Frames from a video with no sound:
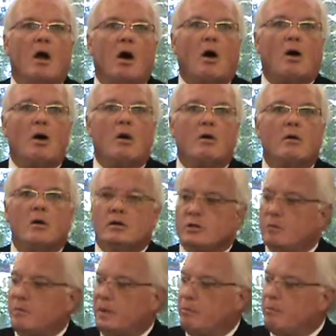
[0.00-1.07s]
are
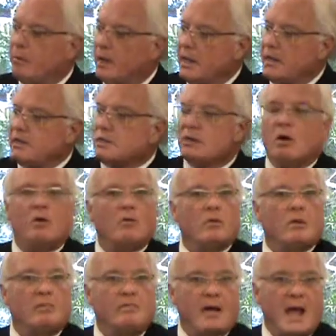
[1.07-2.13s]
to be placed on
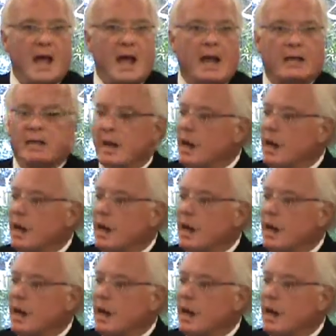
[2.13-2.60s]
the bag.